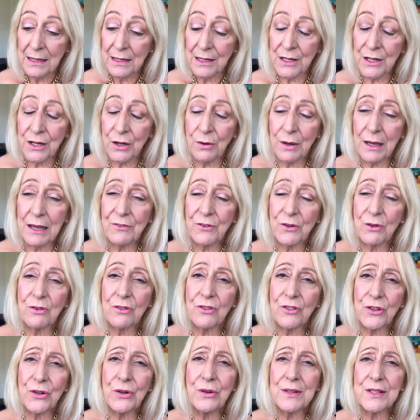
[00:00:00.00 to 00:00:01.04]
You know, if your
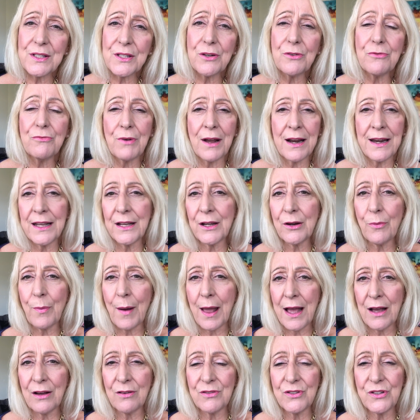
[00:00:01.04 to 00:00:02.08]
thoughts are running
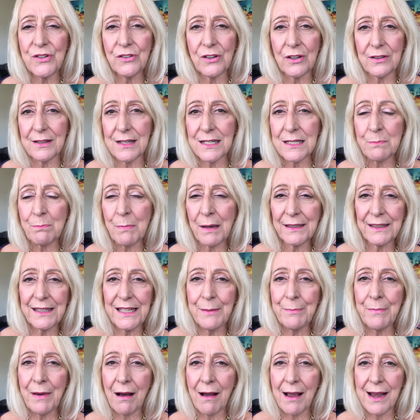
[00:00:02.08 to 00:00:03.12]
around, you've got this
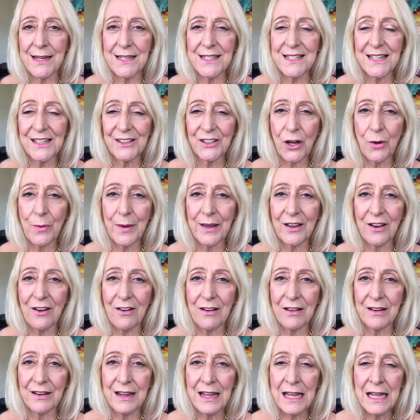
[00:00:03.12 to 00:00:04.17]
monkey mind going
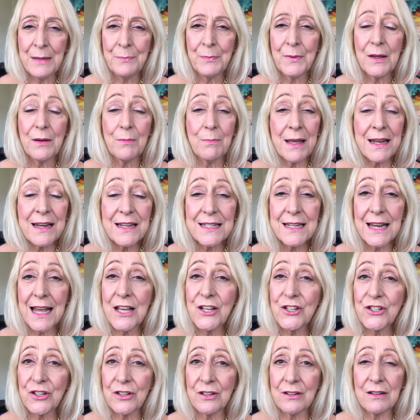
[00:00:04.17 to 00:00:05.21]
on.
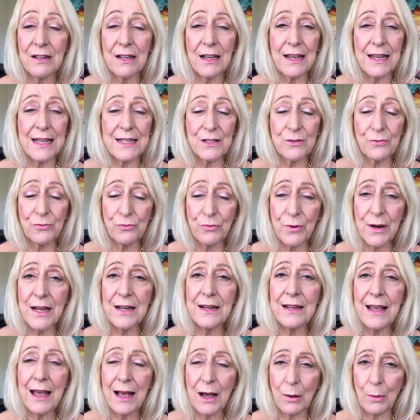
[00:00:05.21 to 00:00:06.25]
Meditation is
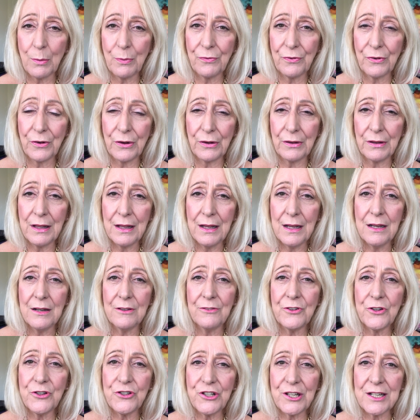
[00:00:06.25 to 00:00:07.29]
really helpful
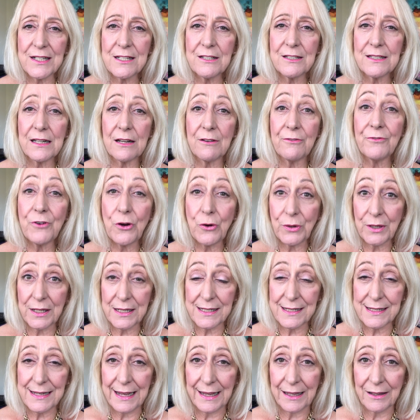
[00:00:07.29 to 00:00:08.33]
for just
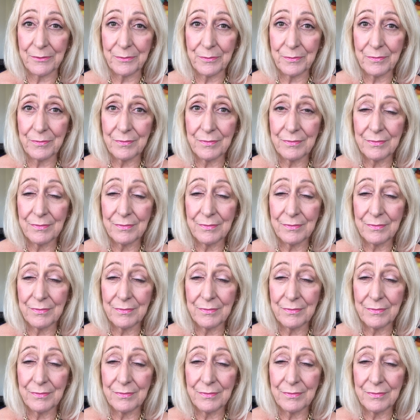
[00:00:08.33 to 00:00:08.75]
focusing.